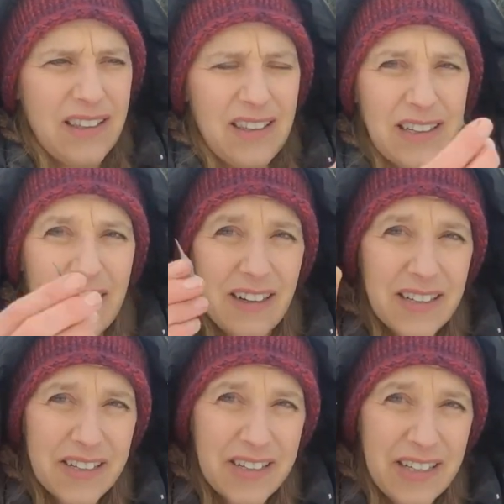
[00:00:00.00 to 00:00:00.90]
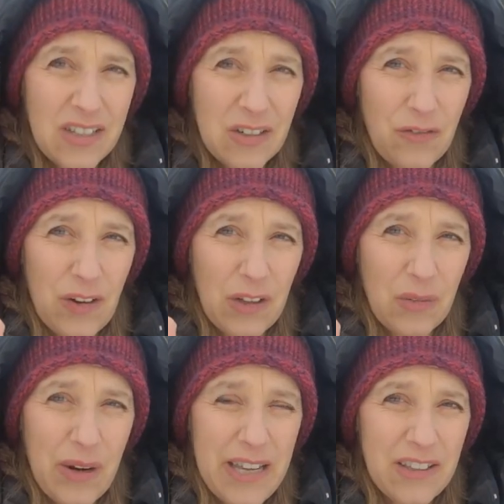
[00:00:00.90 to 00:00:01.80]
The husk needs to fall
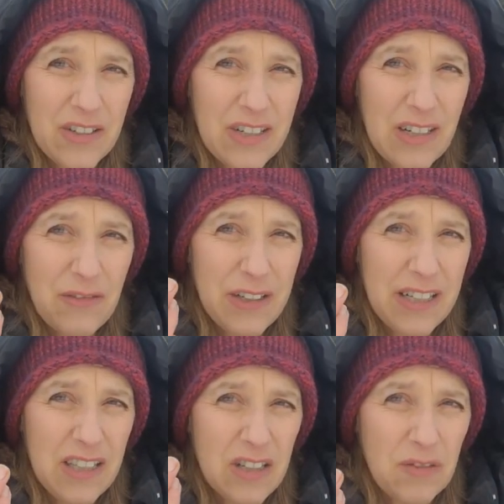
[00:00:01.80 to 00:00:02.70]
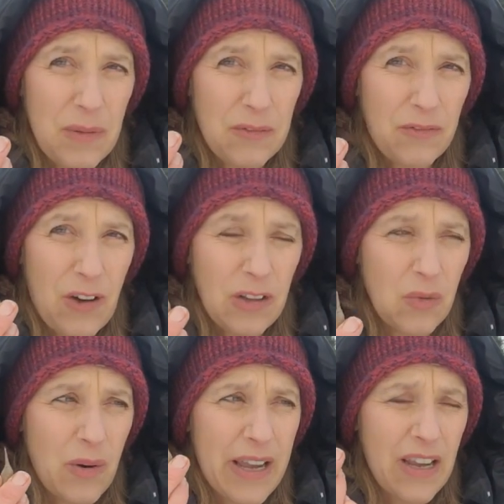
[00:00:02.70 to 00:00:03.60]
away. There's stuff that needs to be, fall
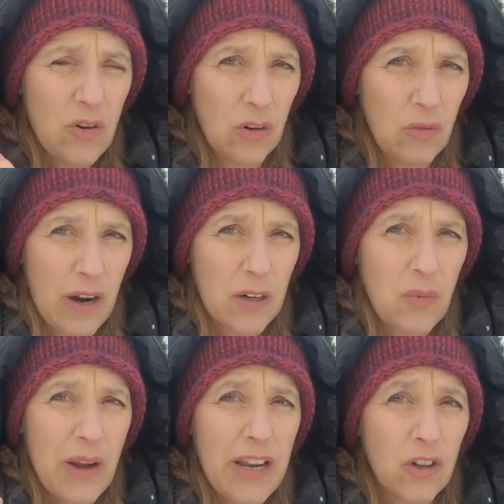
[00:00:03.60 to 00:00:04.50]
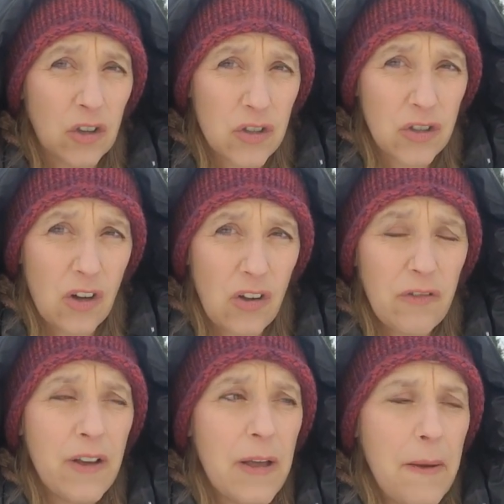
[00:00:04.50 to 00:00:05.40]
away or rot away or dissolve.